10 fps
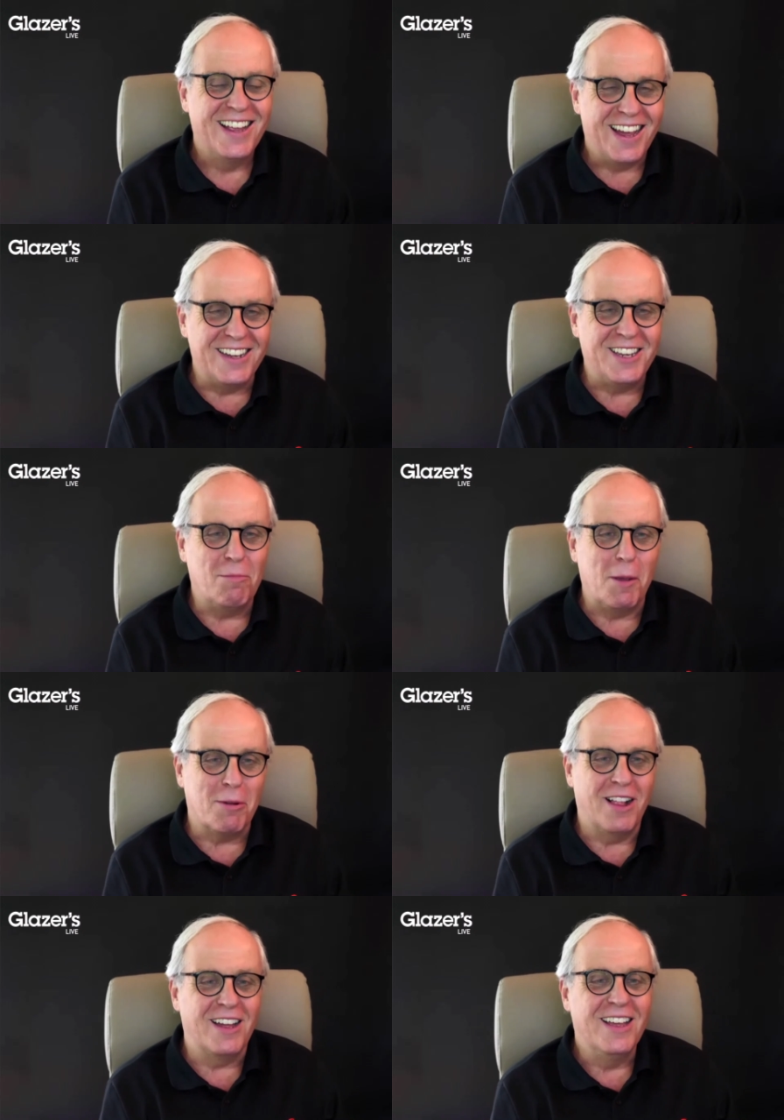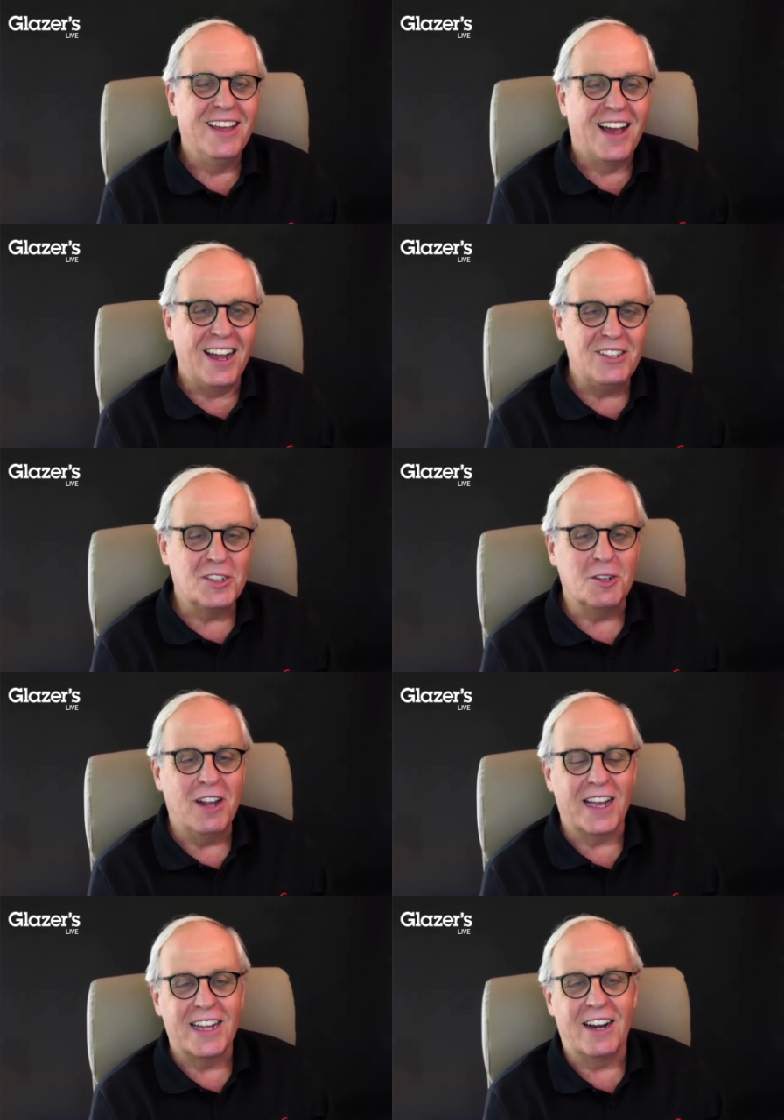I tell people I'd just soon
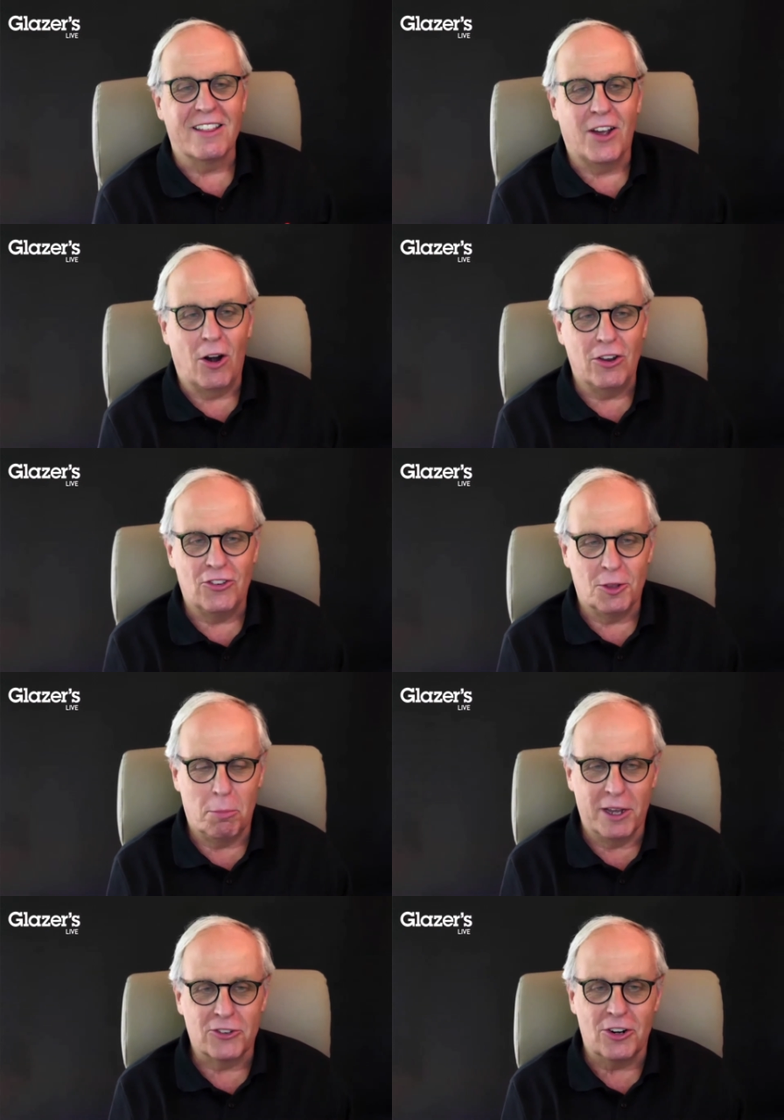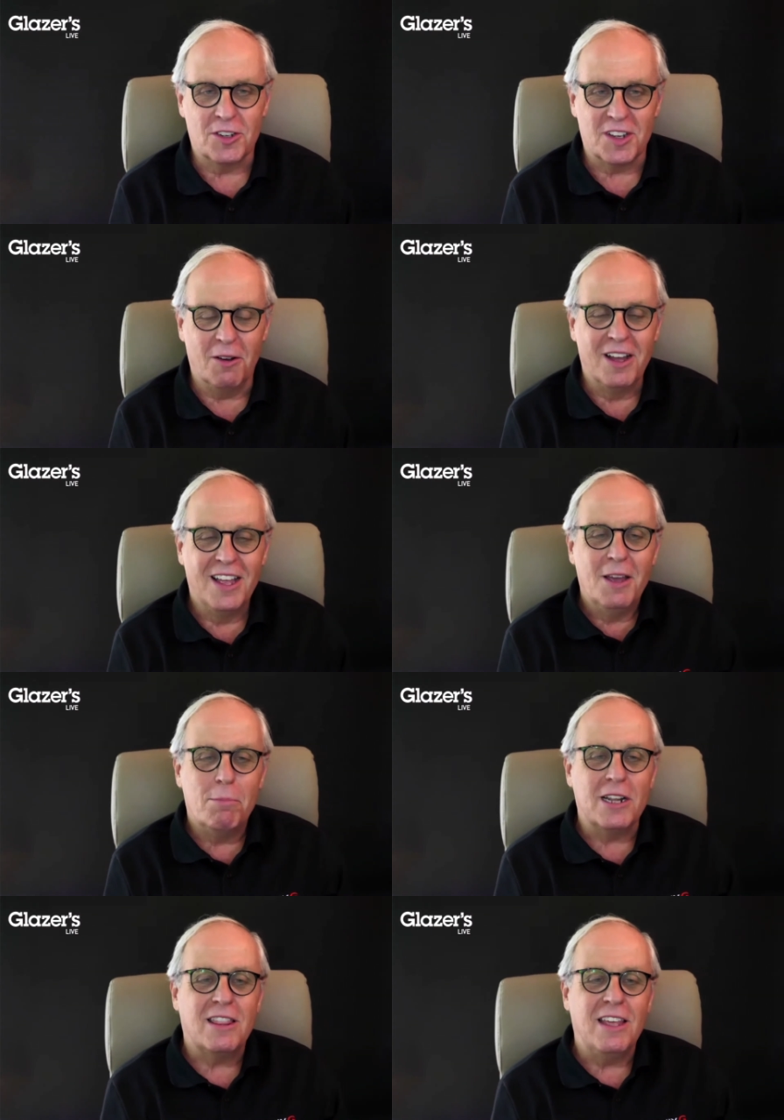not get out of the car to shoot the picture. So,
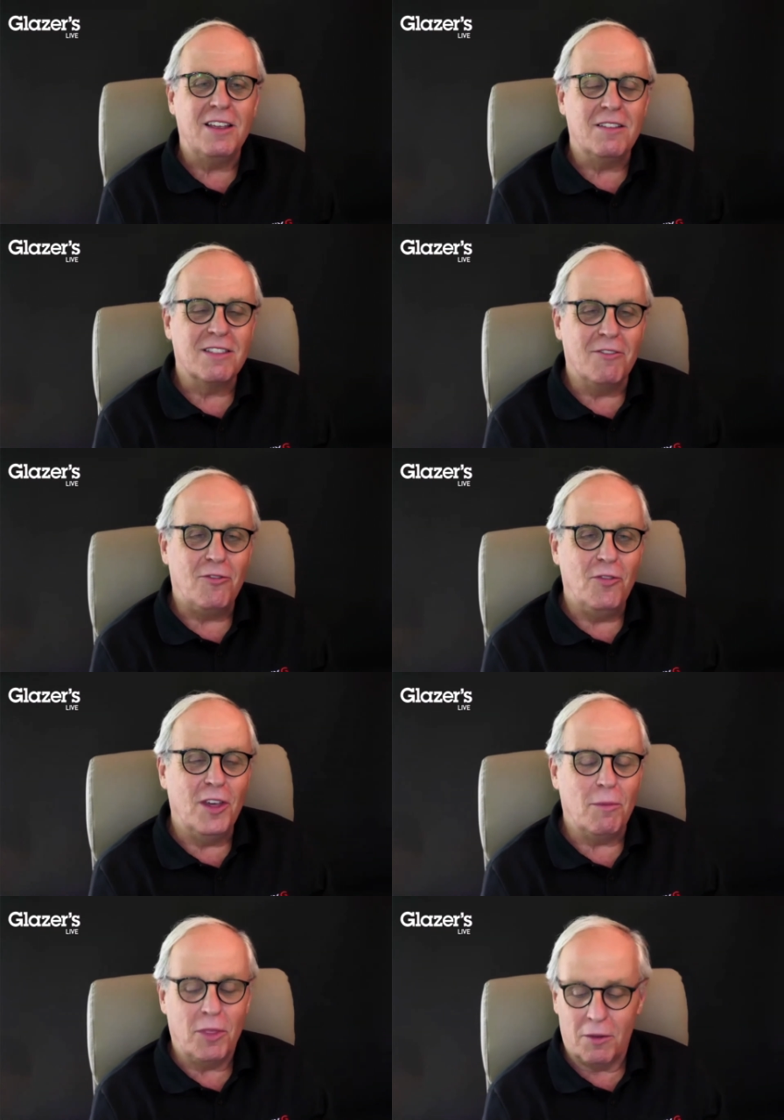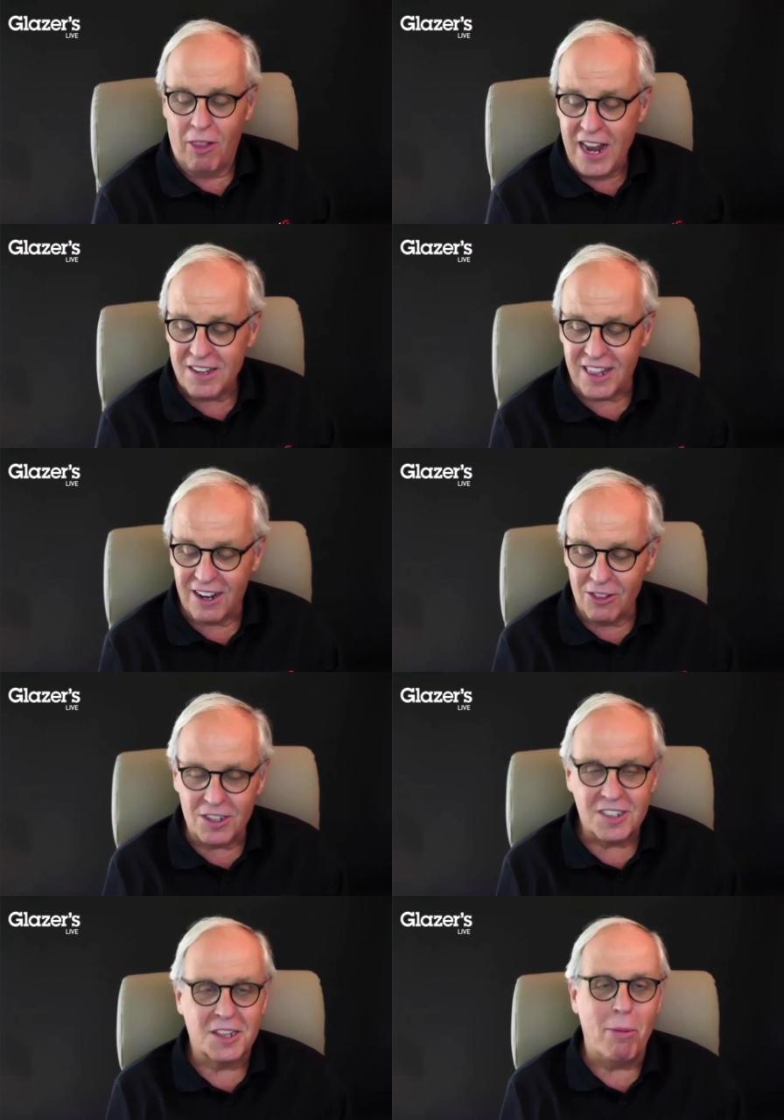but the lens that
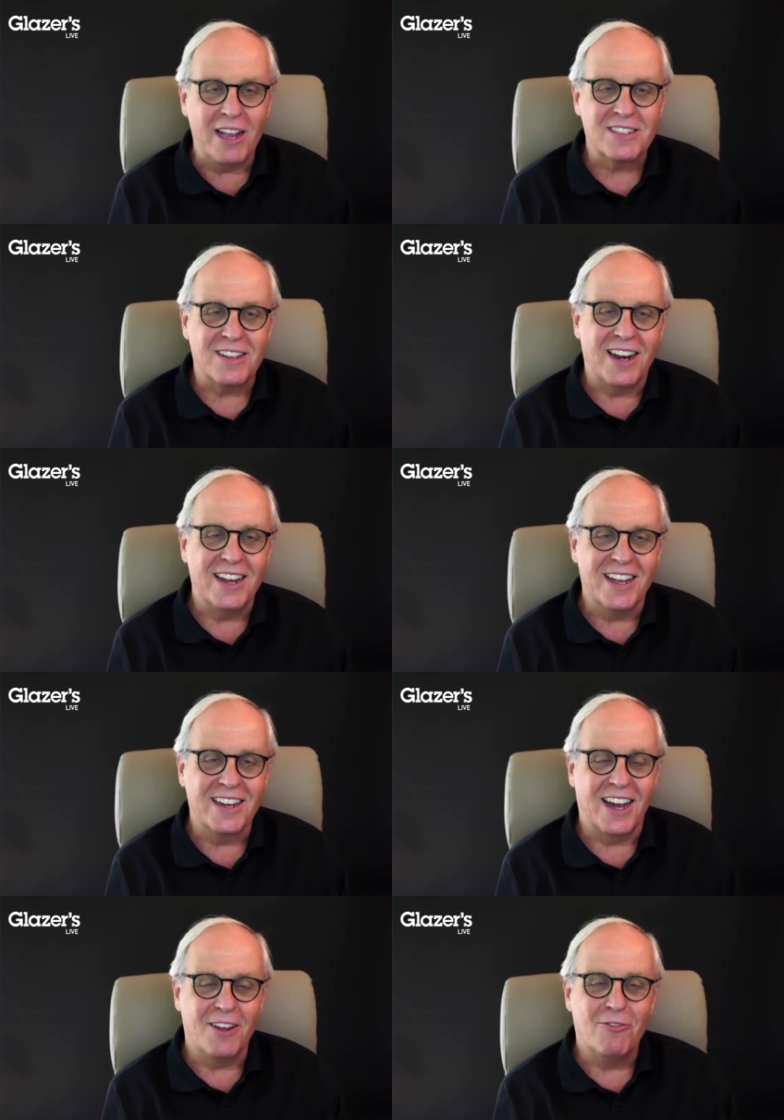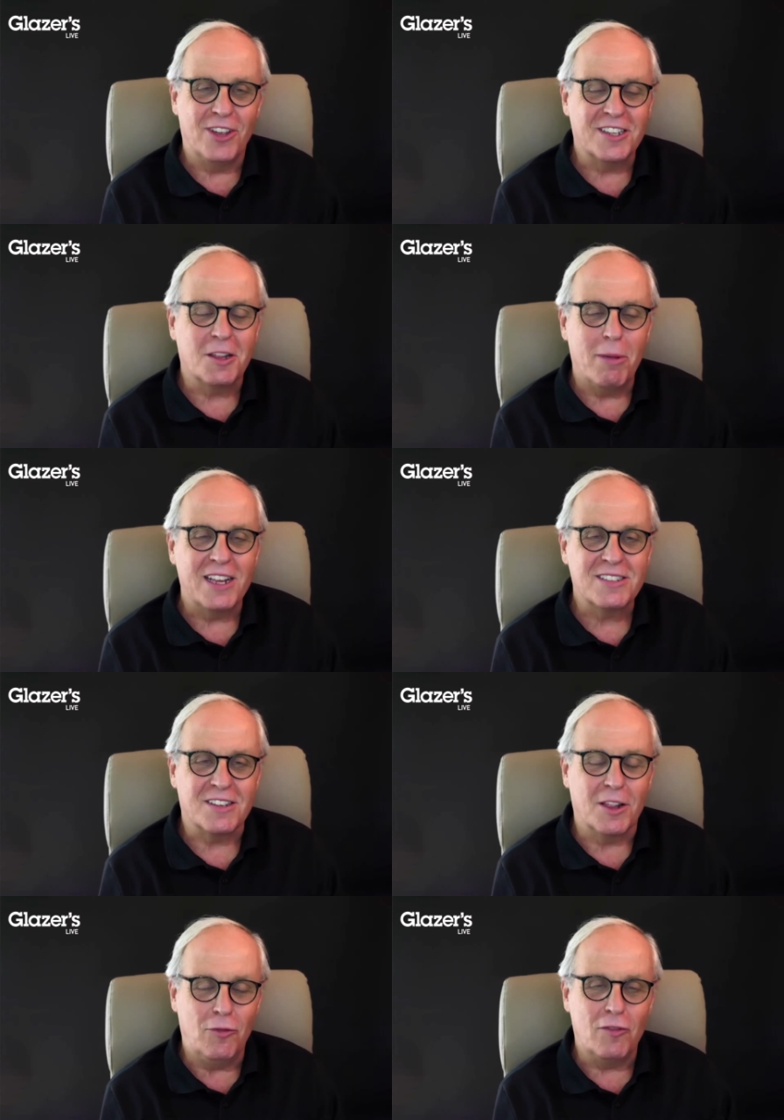looks the best on it and kind of fits the best
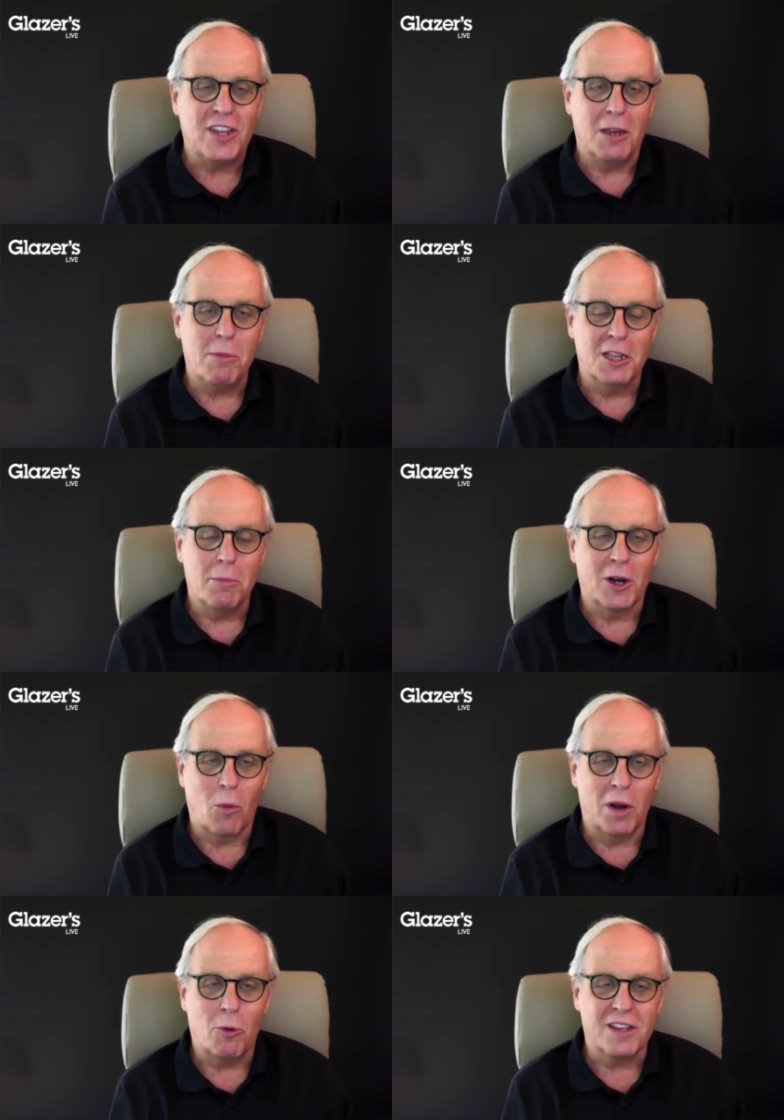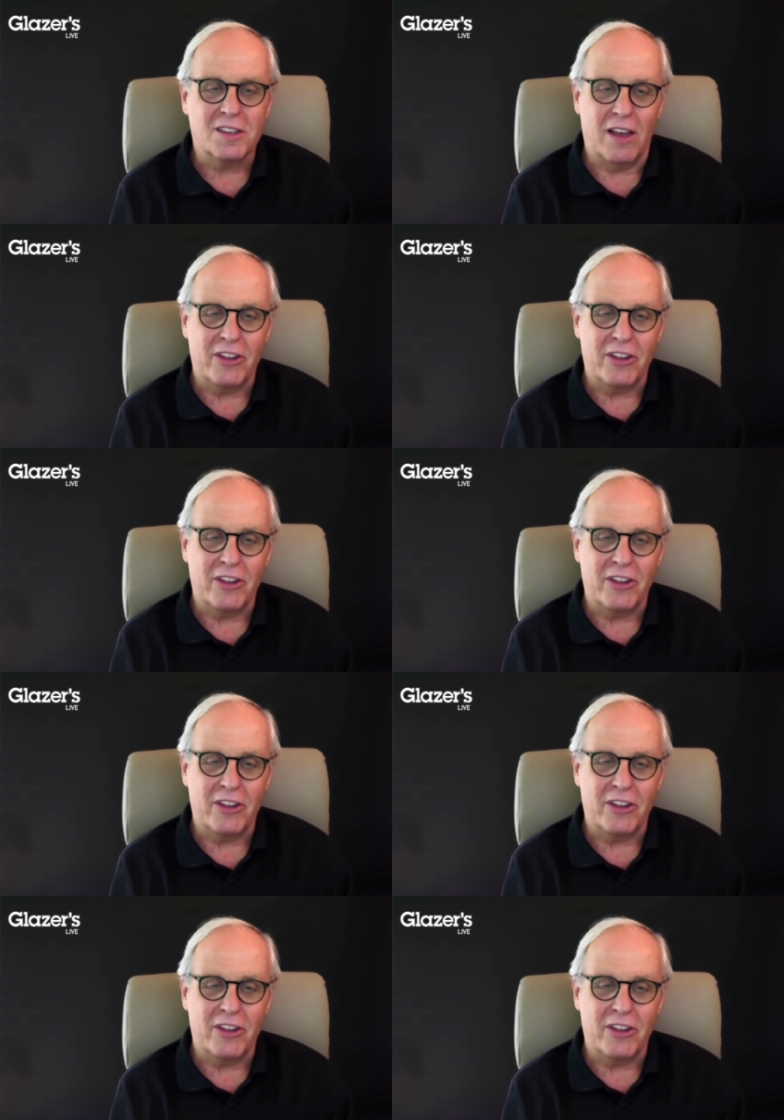is the 15 millimeter 1.7